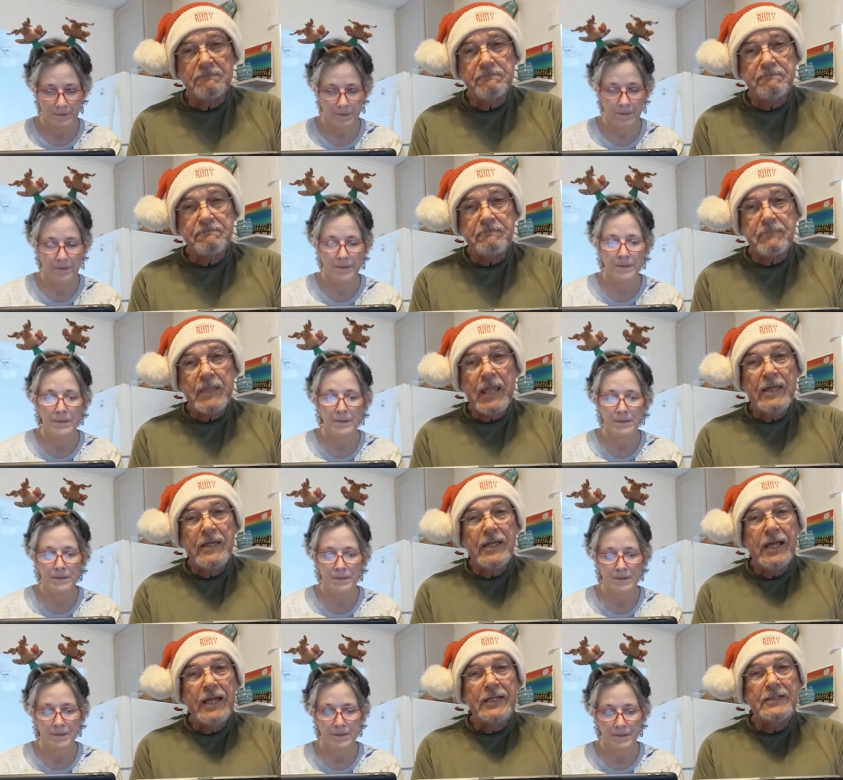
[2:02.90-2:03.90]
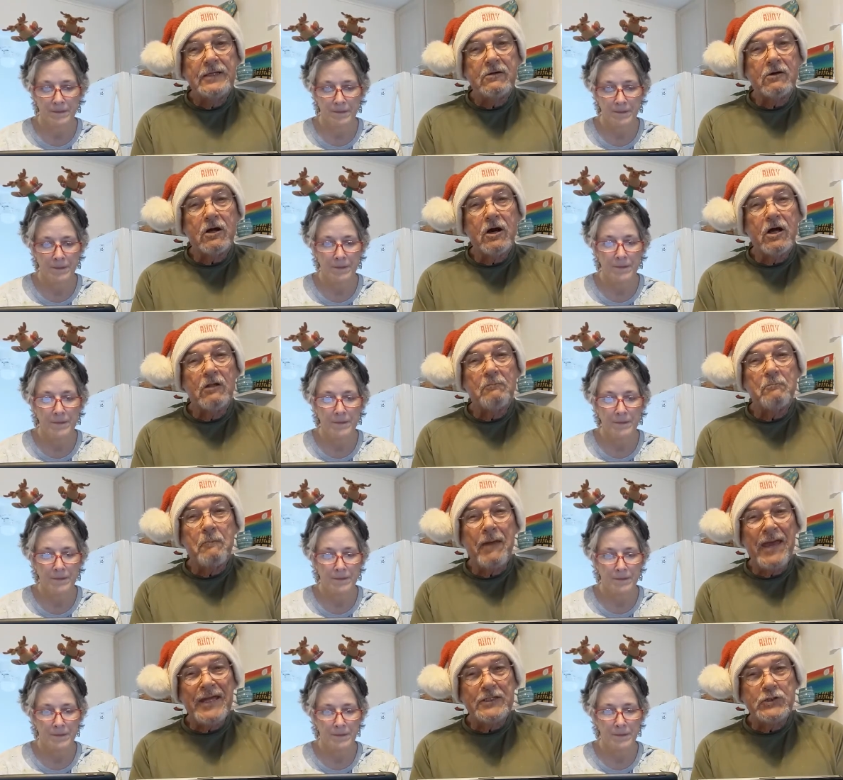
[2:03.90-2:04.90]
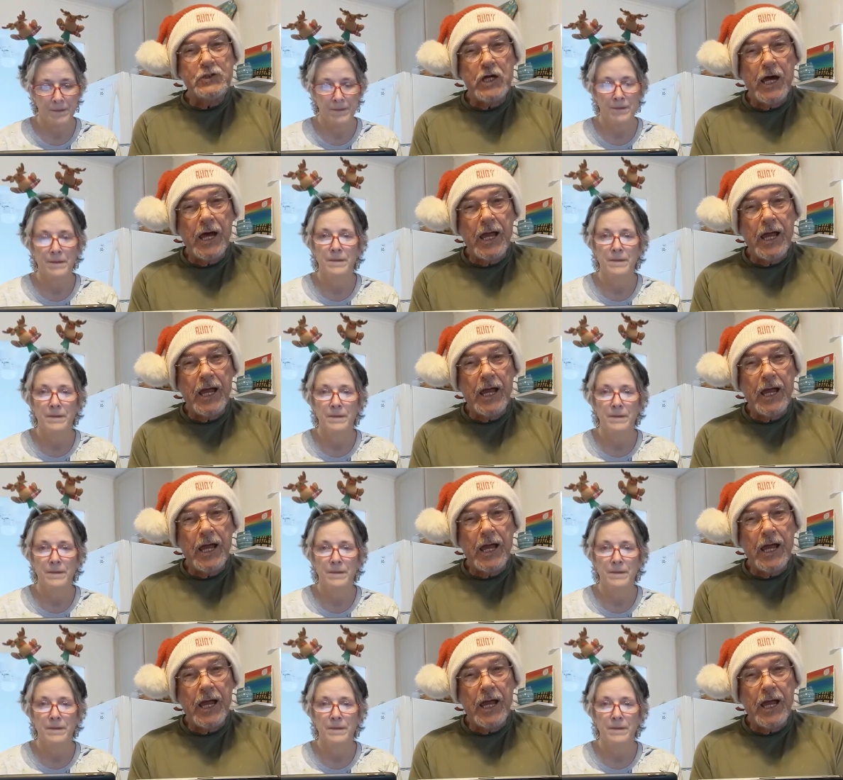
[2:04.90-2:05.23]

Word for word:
Speaker 1: mm-hmm. and they're called Magi.